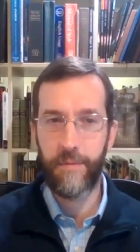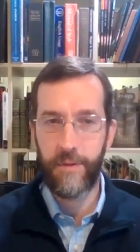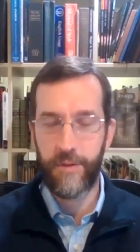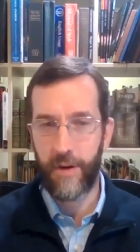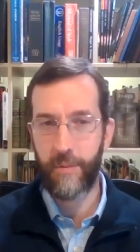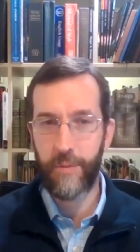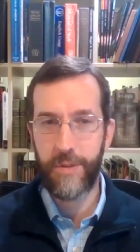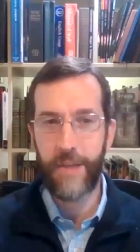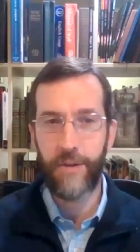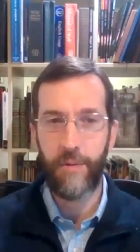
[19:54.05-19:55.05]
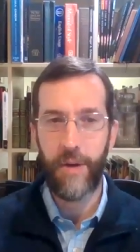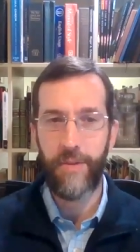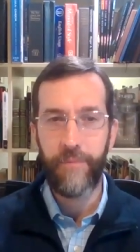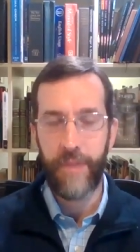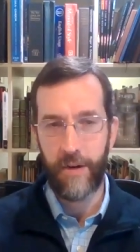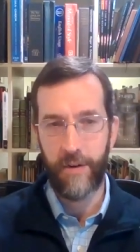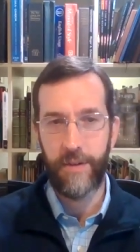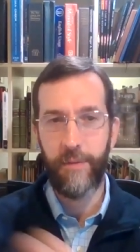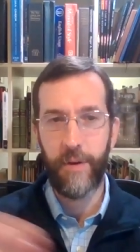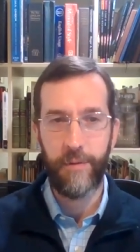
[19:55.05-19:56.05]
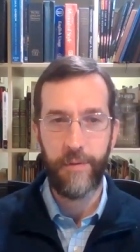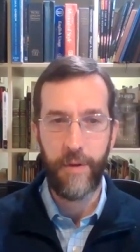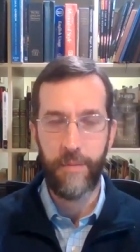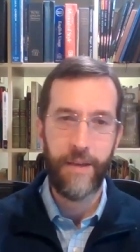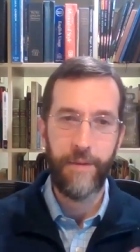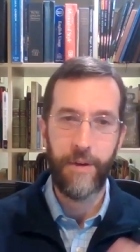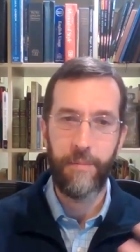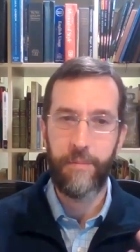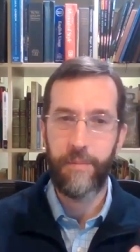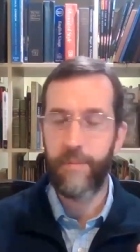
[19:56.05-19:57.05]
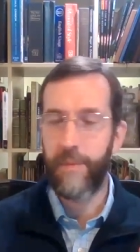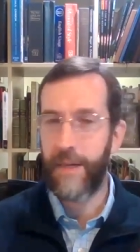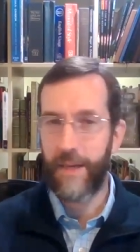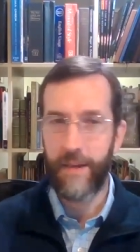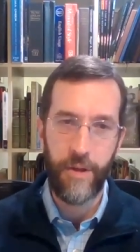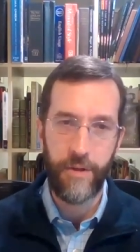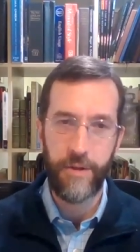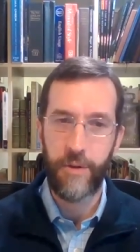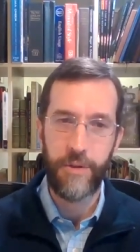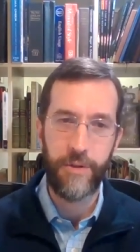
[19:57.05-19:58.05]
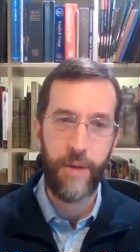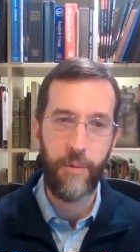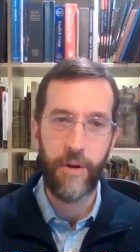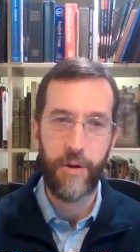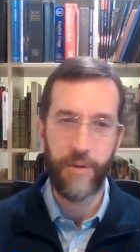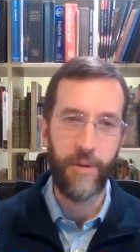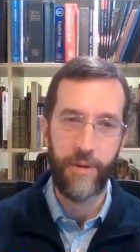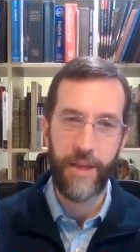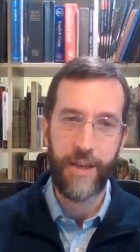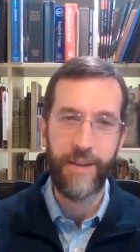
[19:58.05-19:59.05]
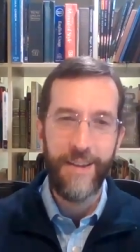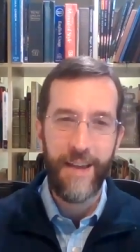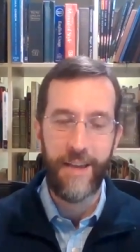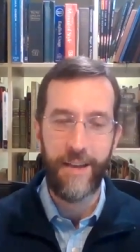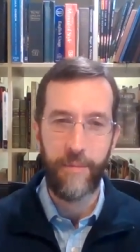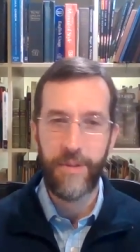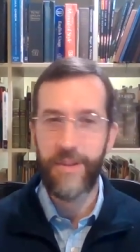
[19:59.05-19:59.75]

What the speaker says: startups tend to run that are different from if you're making another social network or like a